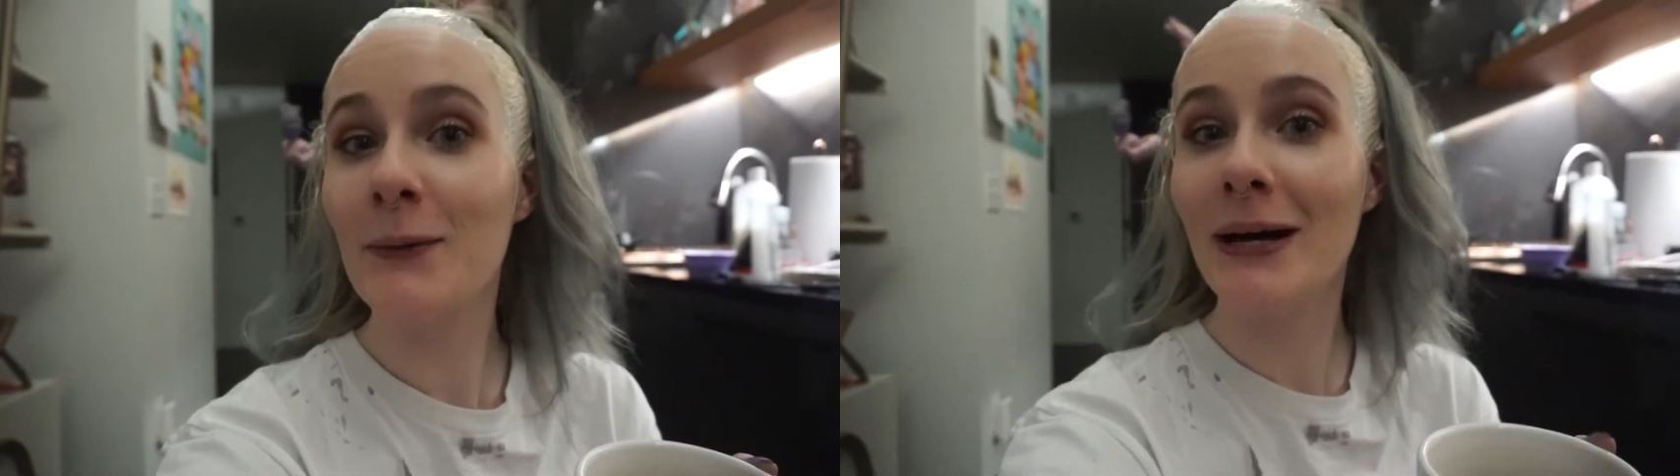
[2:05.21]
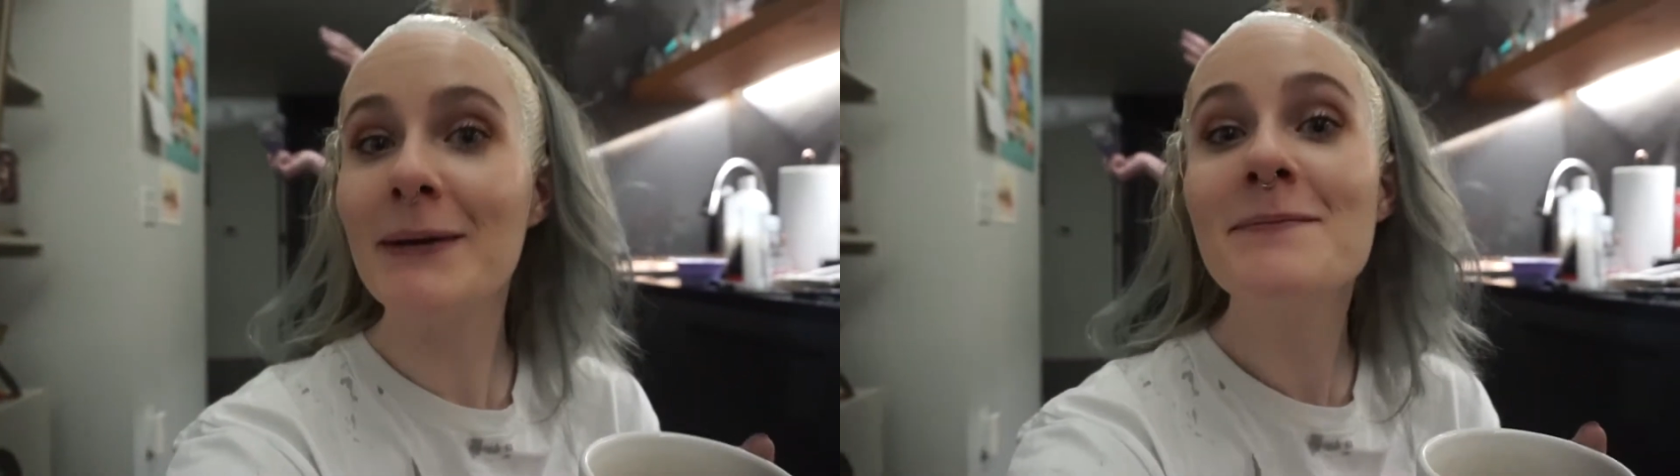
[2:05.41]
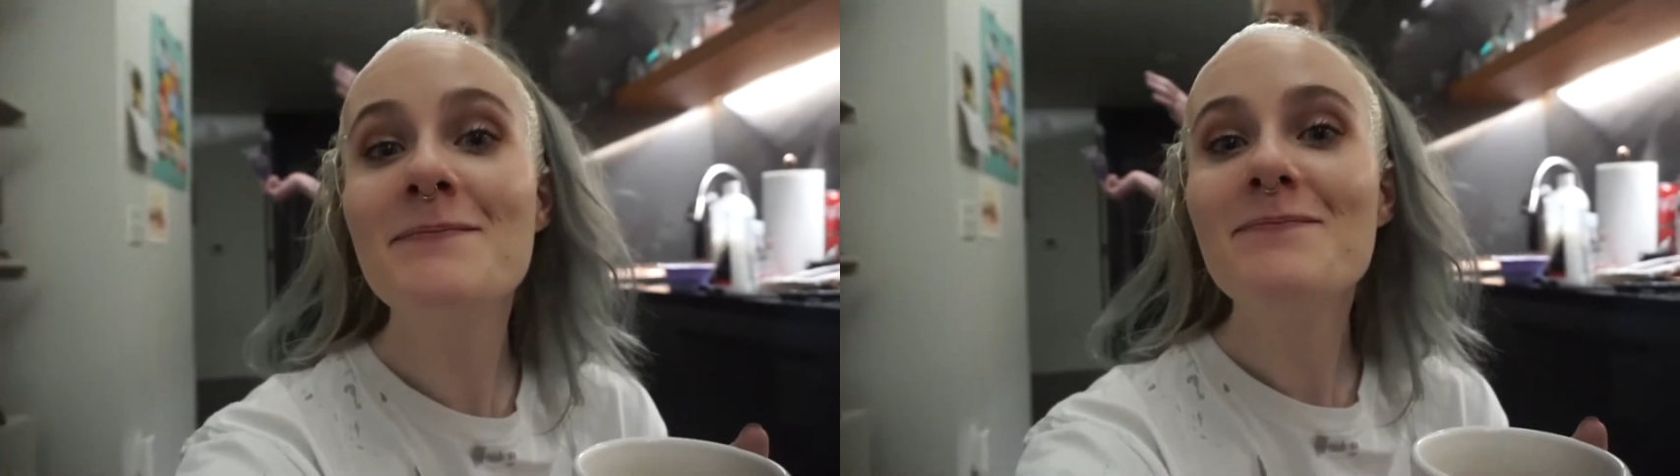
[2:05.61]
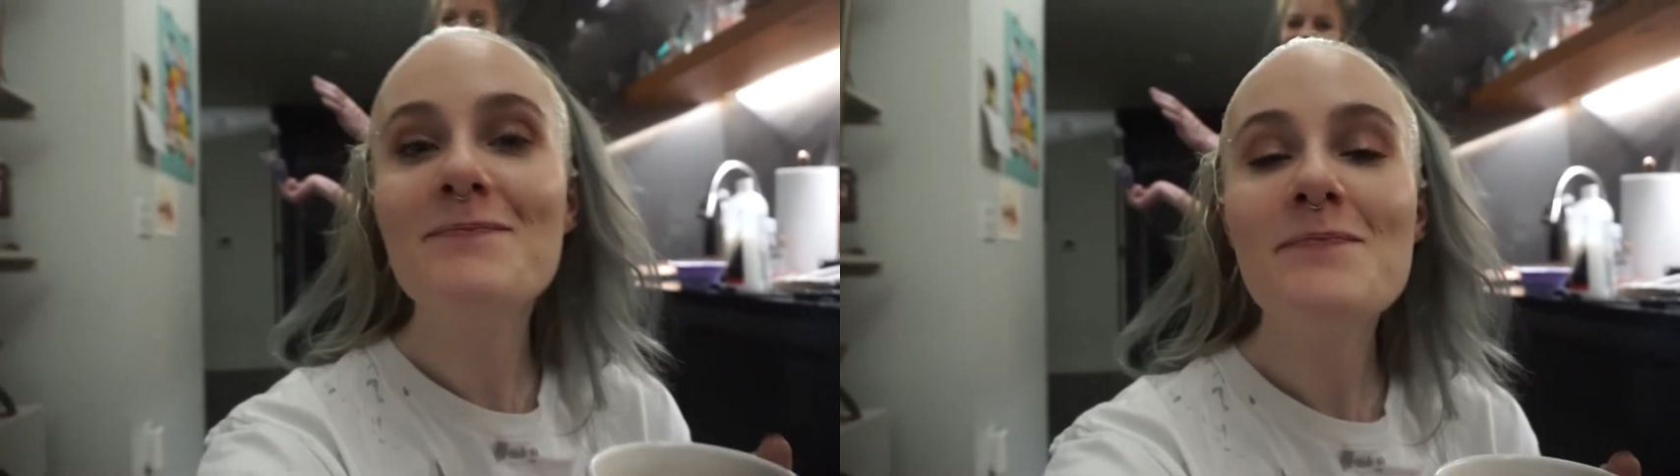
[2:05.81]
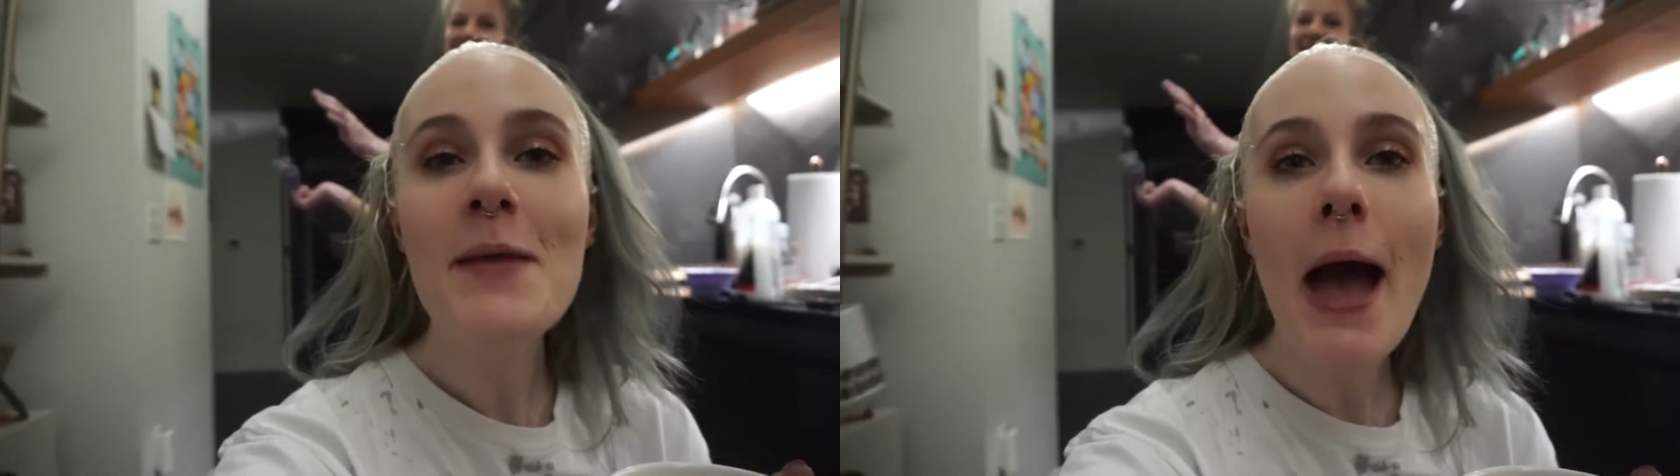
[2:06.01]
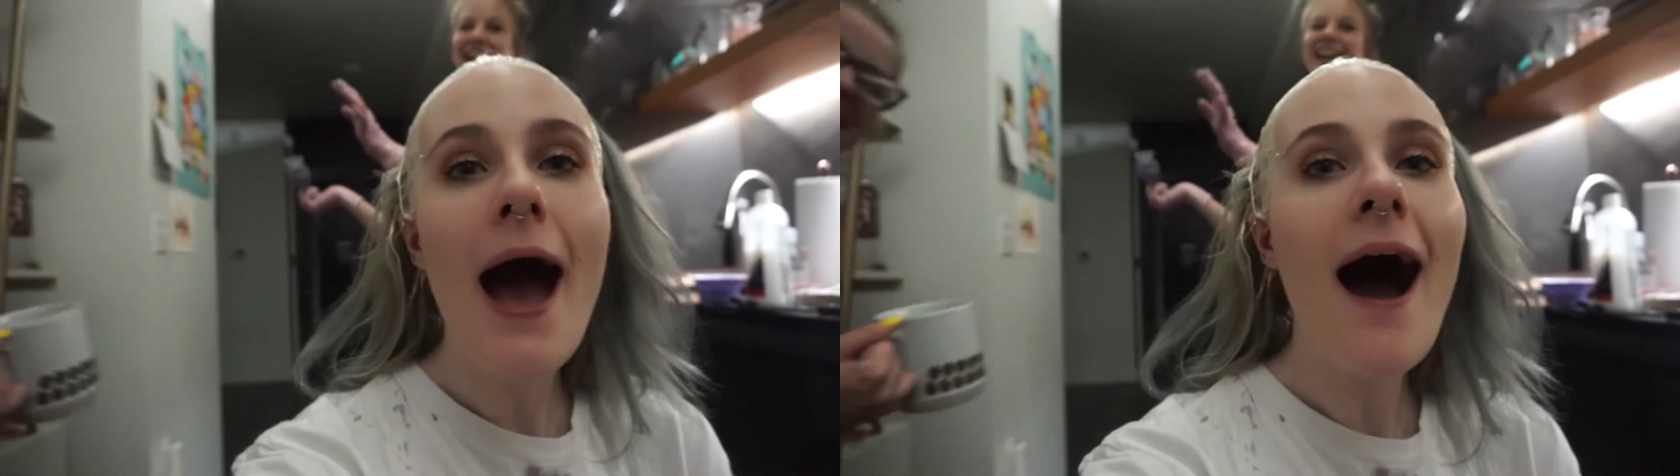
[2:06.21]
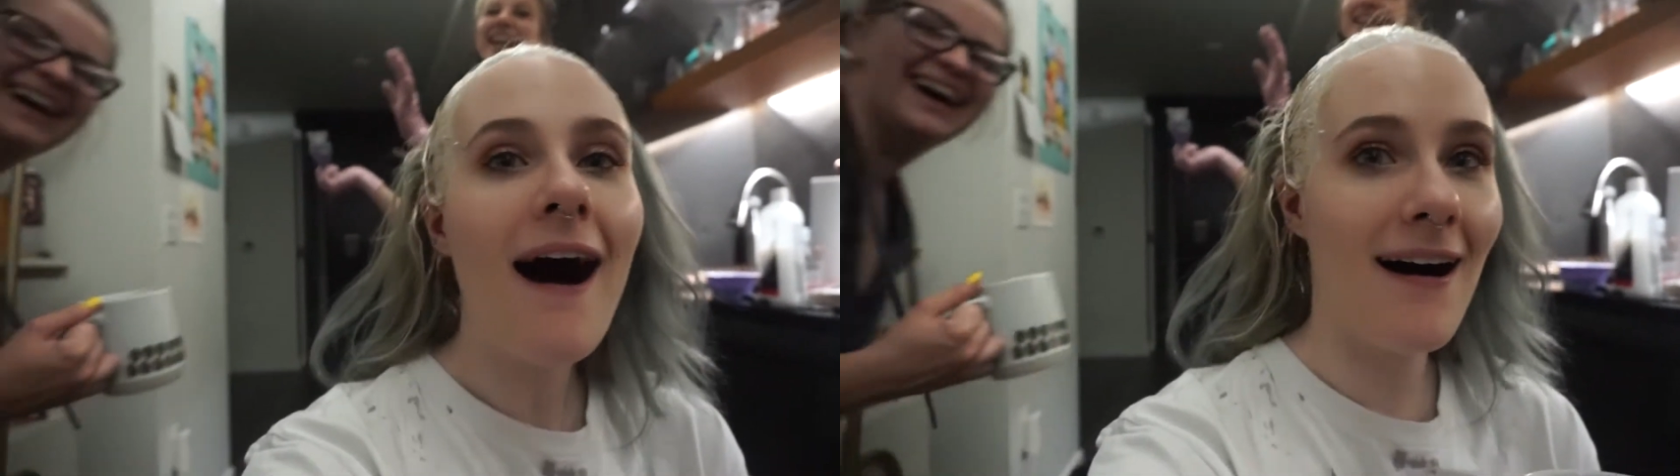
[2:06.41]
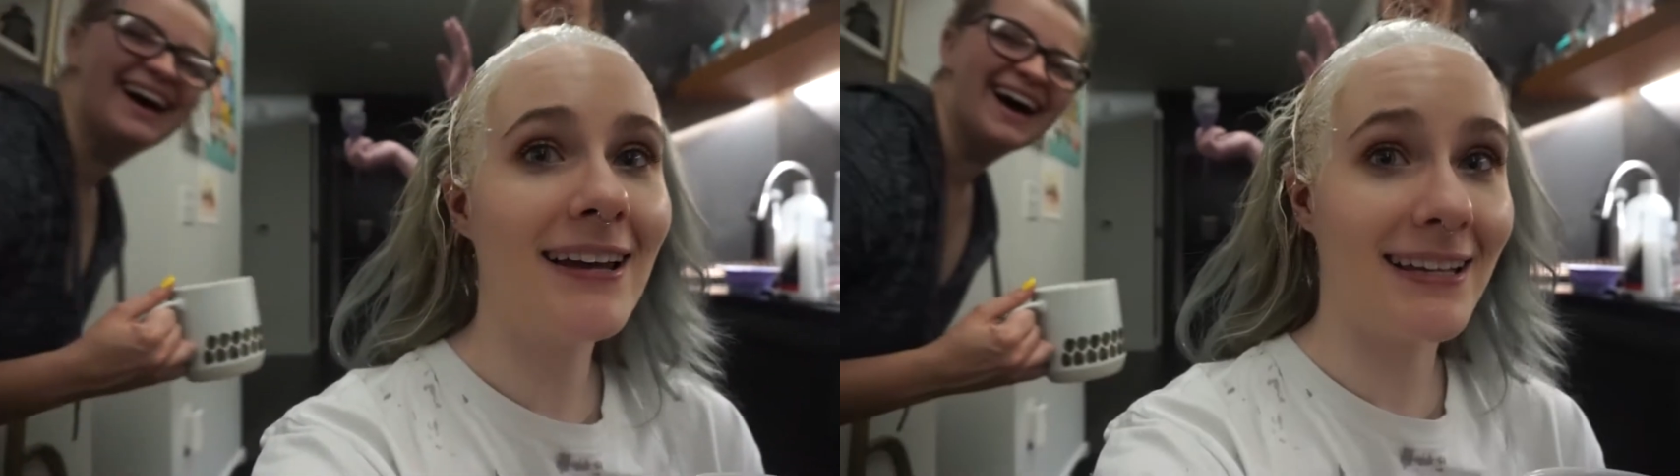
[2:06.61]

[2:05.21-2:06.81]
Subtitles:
Quinn. On